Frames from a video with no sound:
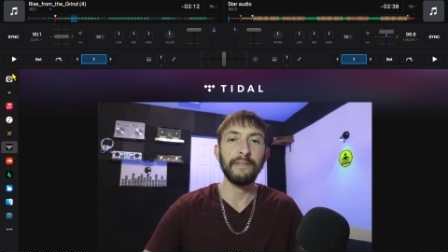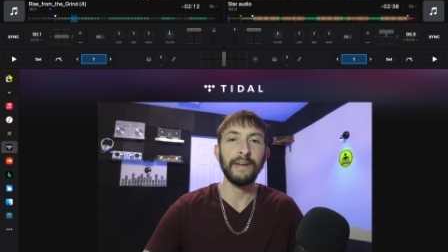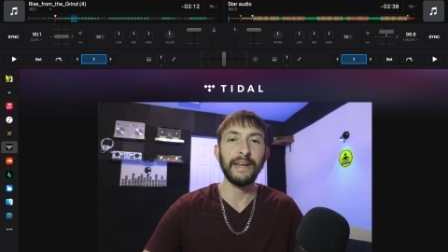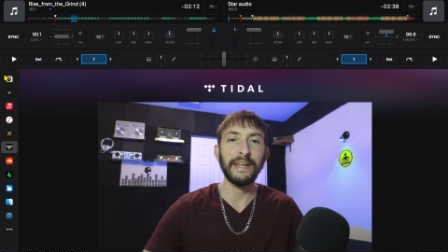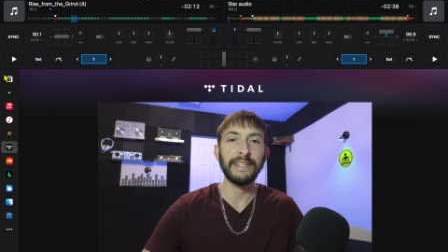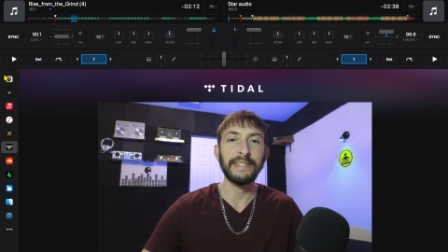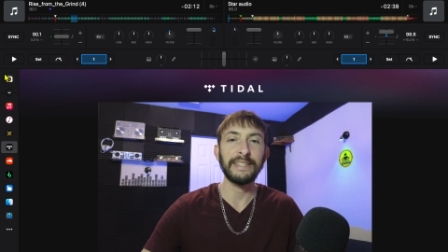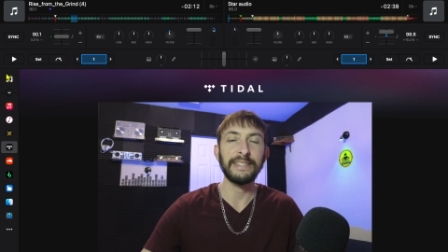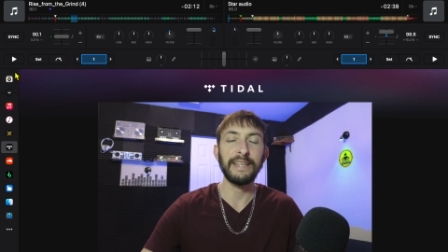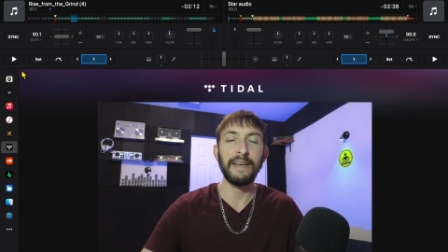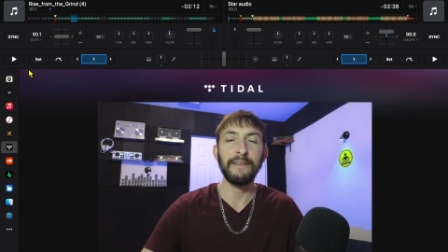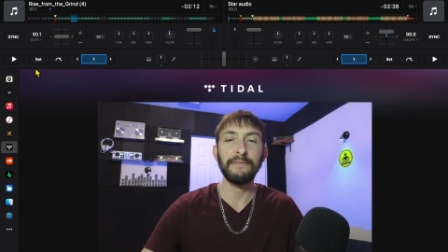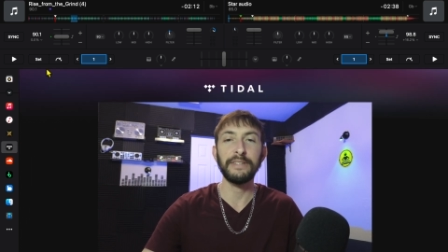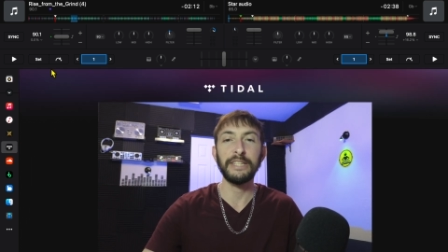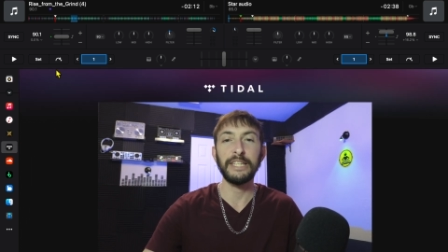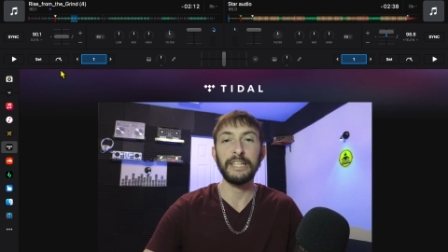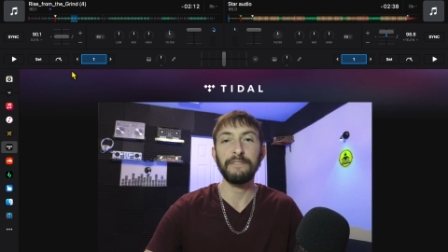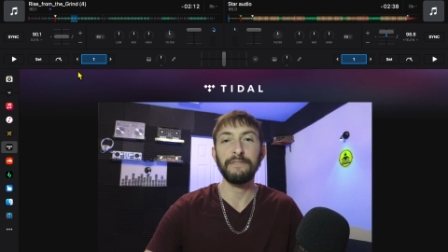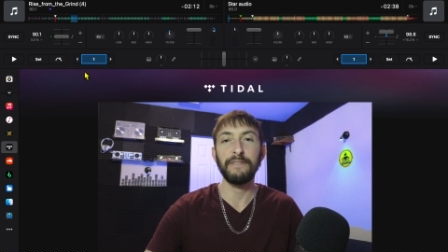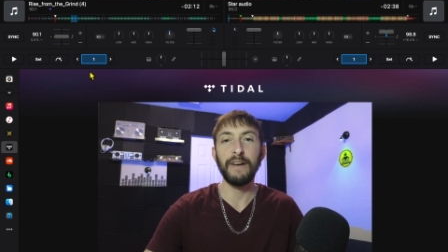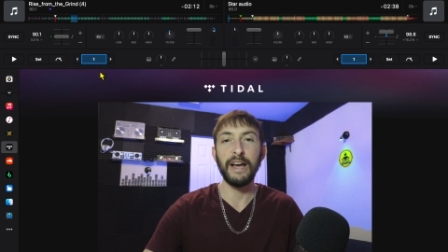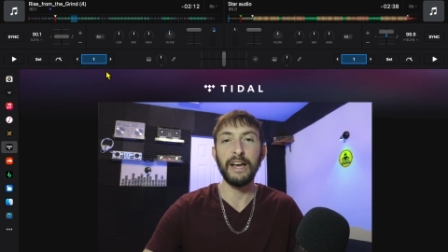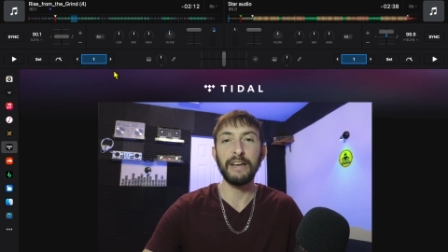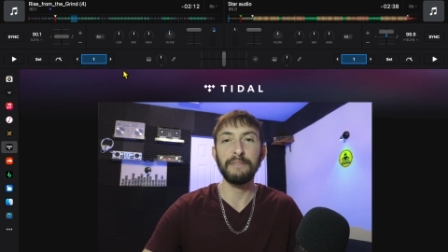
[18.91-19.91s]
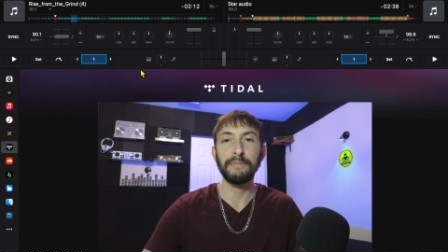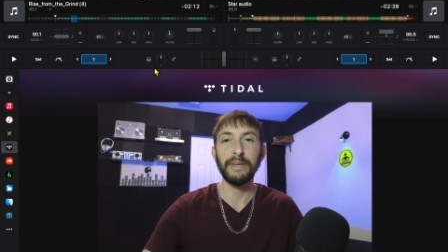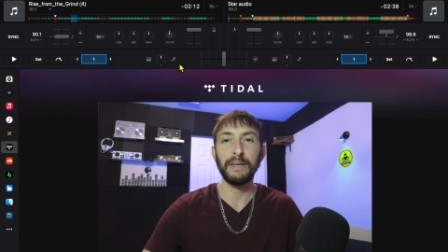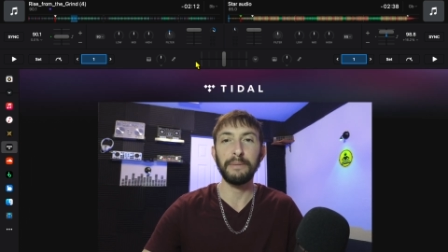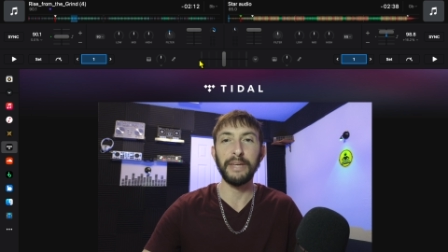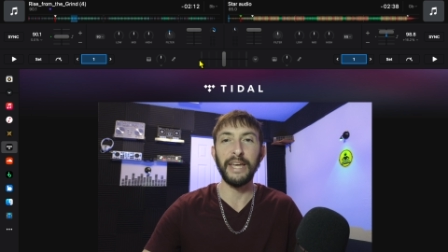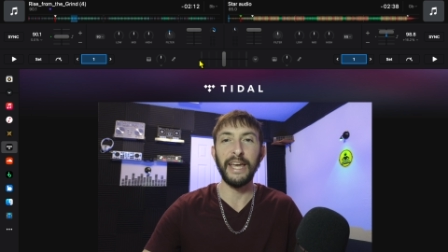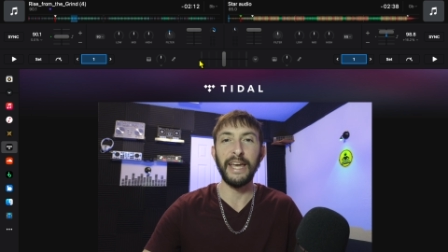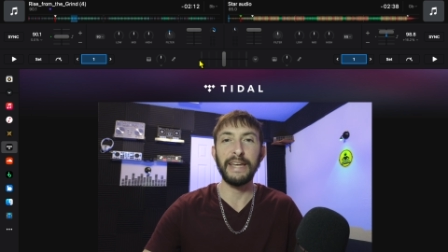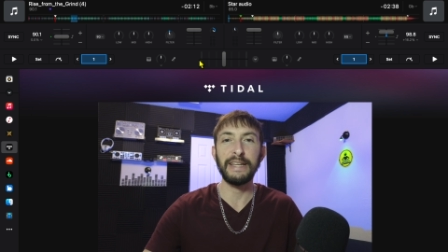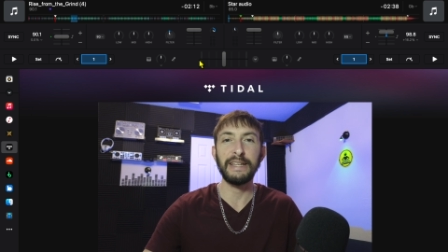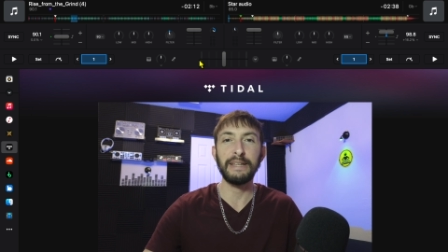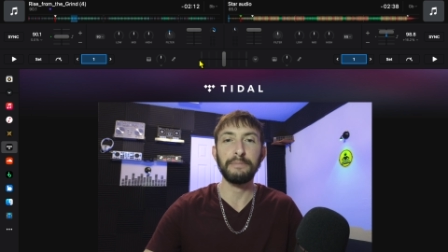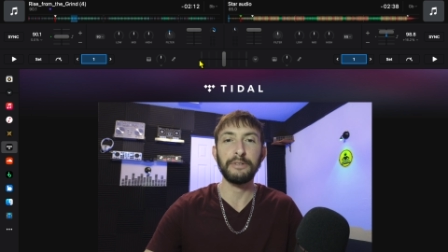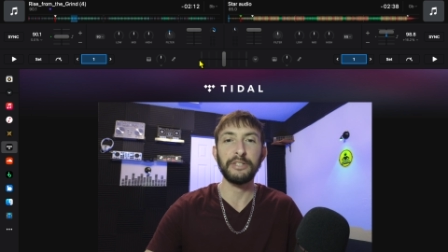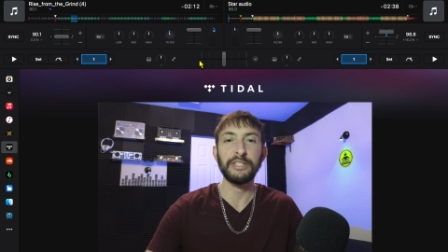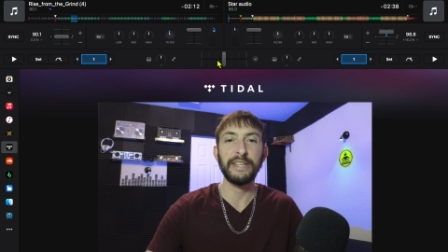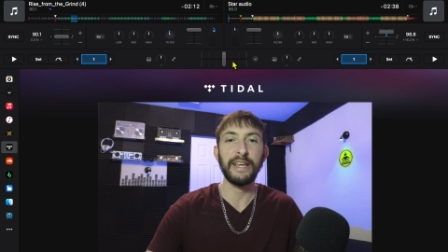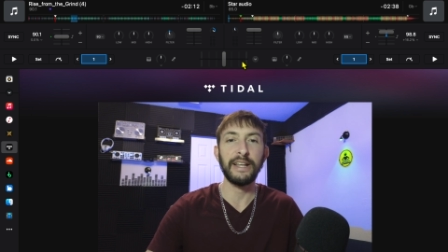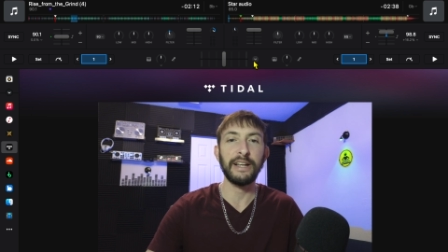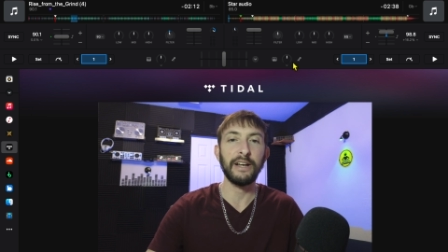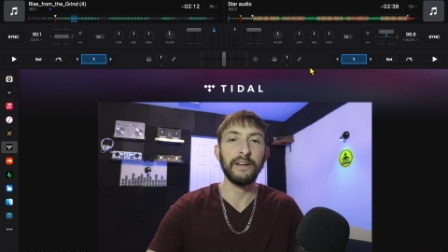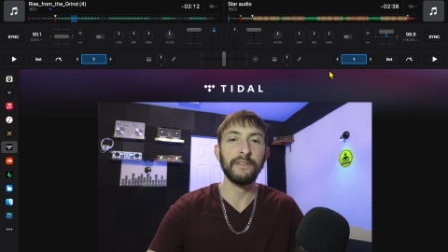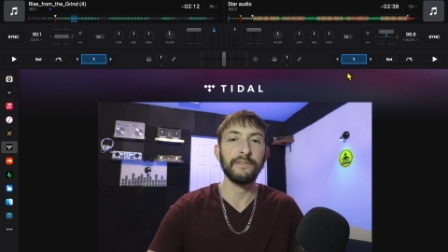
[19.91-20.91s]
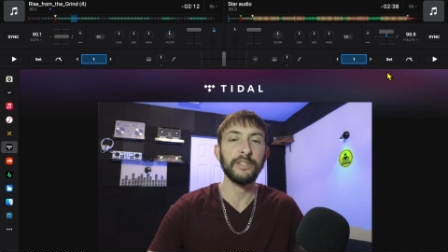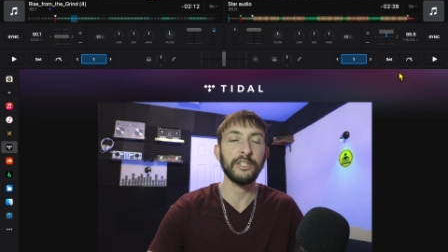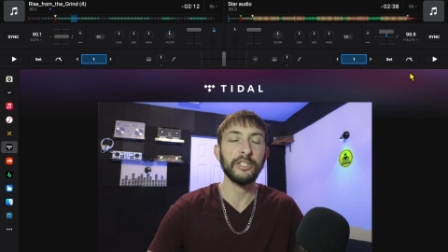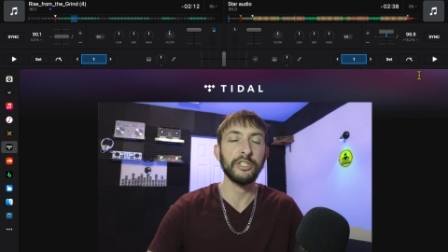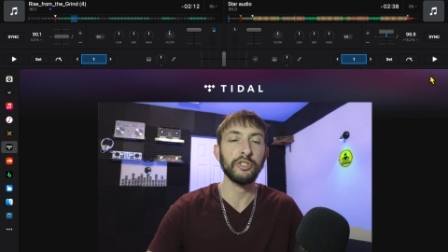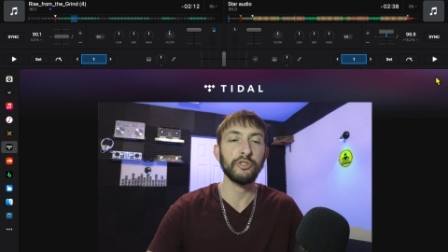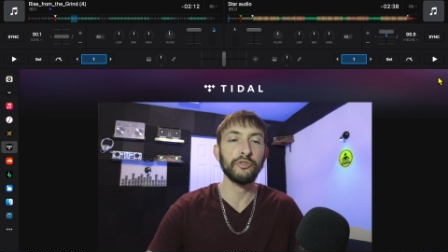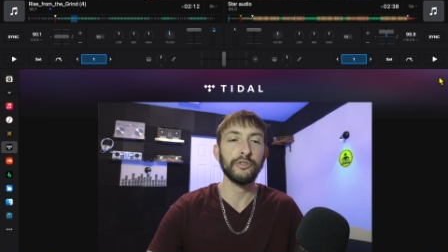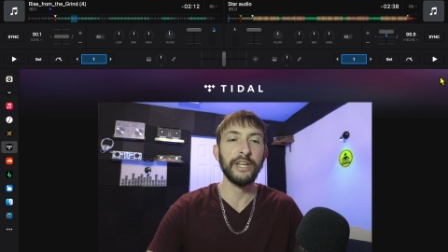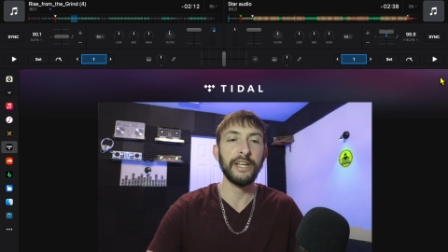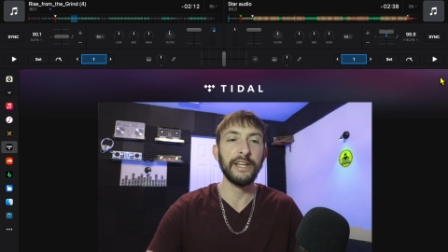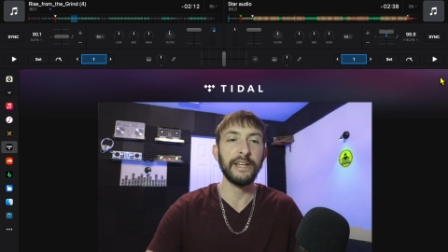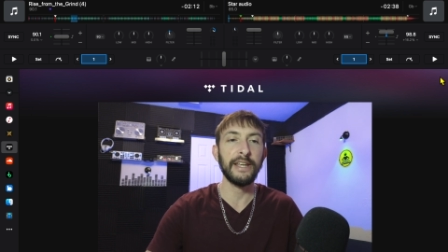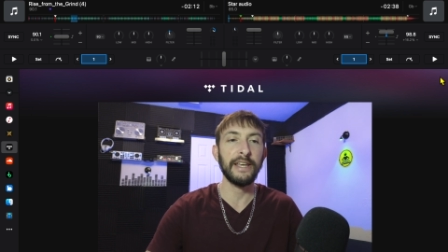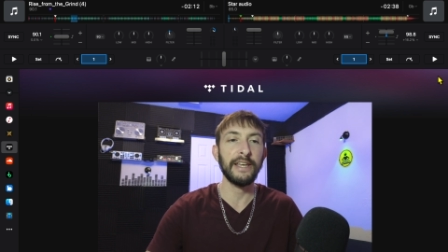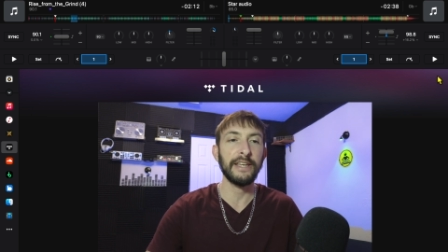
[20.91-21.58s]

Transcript: like 75, maybe 80% of the screen